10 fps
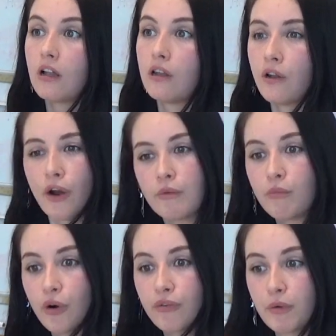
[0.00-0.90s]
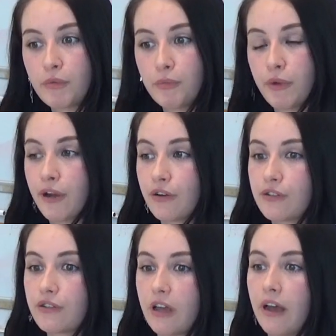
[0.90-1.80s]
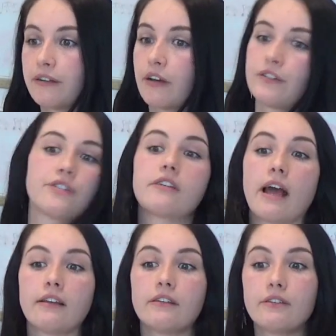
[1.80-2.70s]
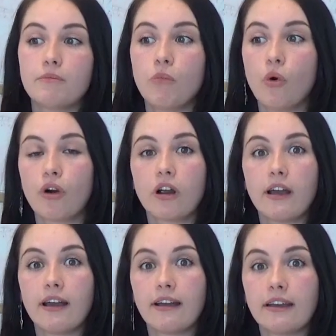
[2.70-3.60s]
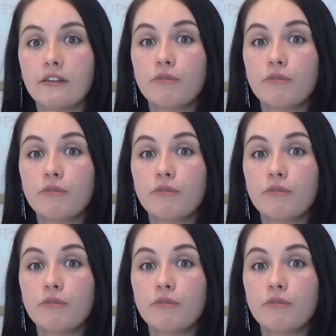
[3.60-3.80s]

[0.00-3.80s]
learn more from your peers and understand more uh,